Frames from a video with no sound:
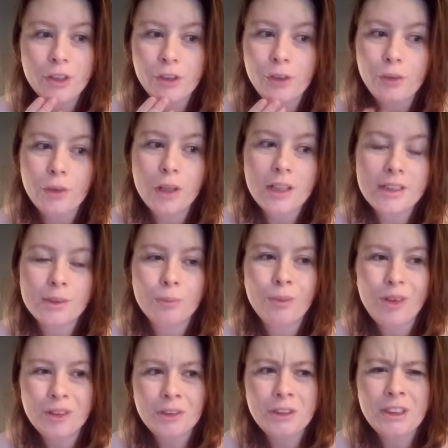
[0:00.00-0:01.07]
guys are
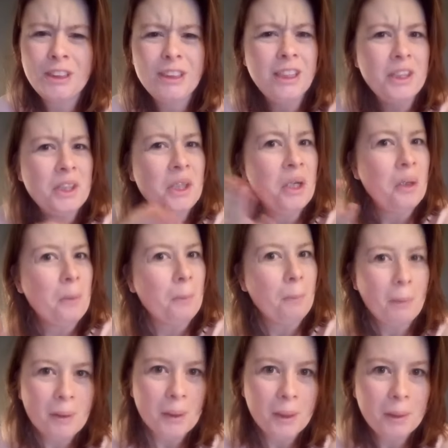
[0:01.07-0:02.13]
watching when
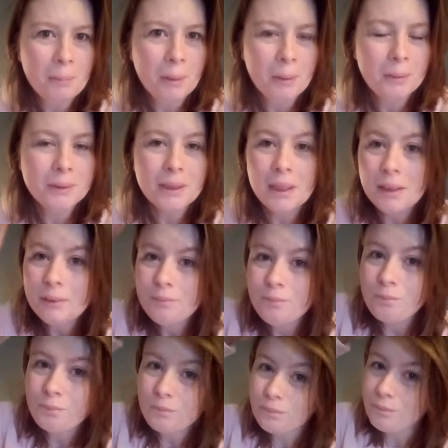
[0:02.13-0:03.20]
I upload.
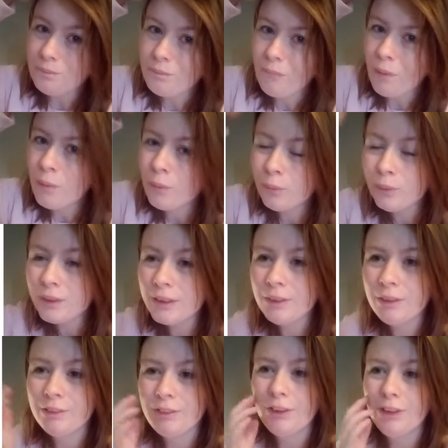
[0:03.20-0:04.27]
Also, I've
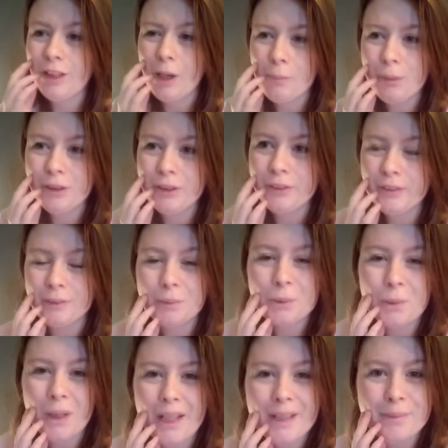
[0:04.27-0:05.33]
got a couple of new
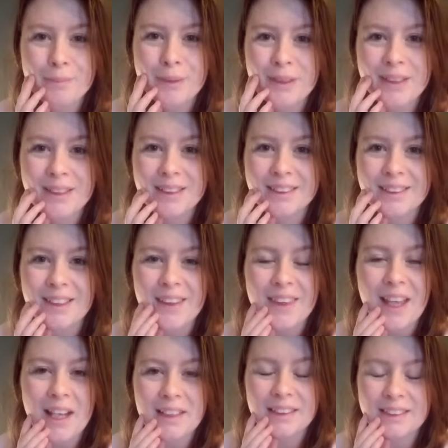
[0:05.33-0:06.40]
subscribers, so
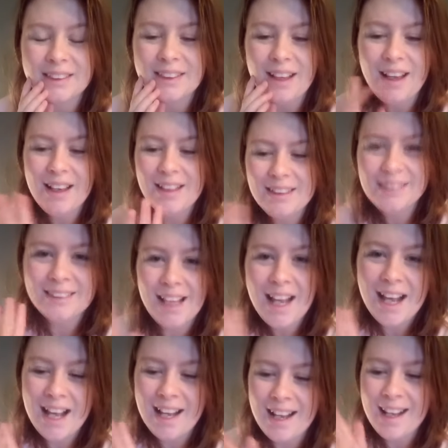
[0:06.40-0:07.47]
thanks guys,
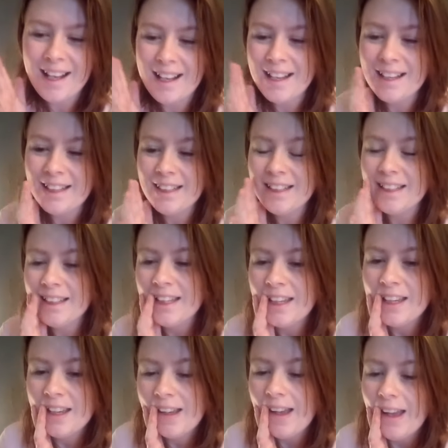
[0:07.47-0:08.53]
hi!
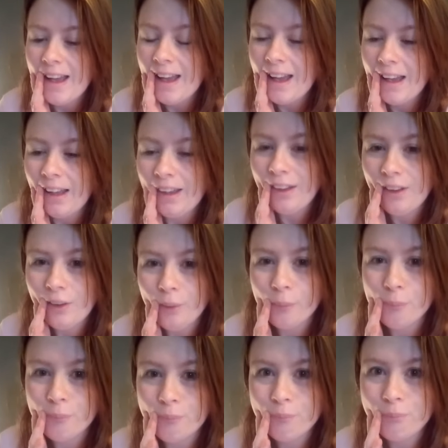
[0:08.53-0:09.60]

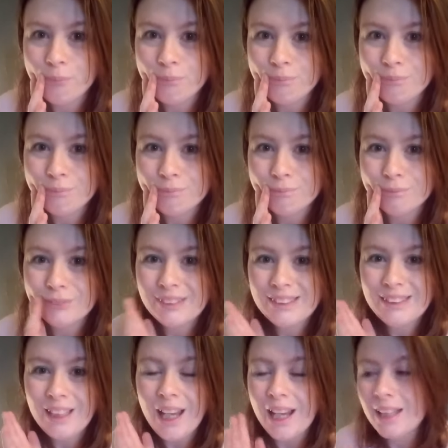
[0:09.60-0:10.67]

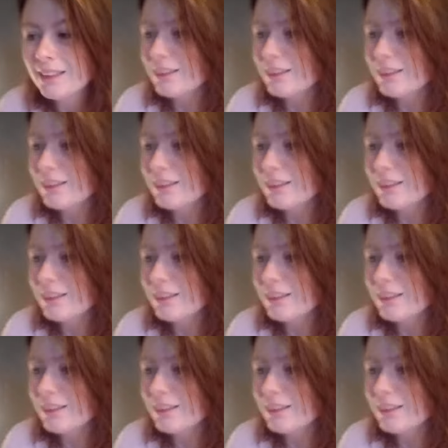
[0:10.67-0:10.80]
Yeah, so I've